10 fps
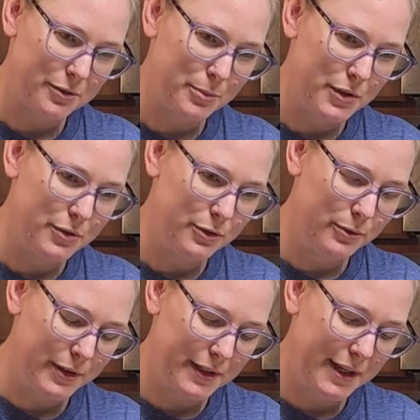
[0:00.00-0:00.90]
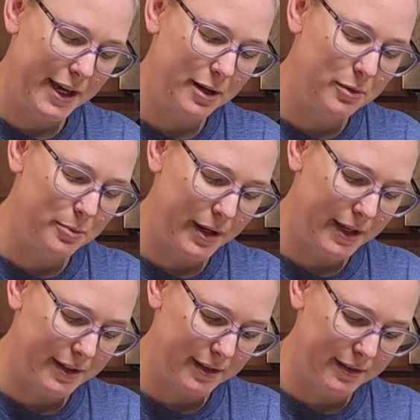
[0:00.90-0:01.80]
to commune with the
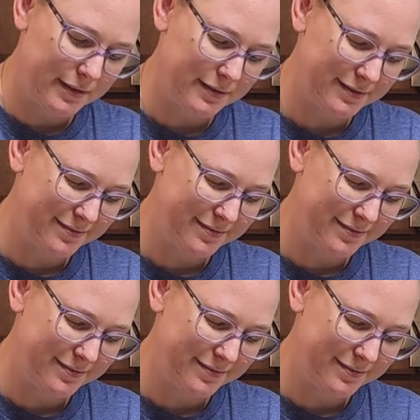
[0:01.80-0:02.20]
cameraman.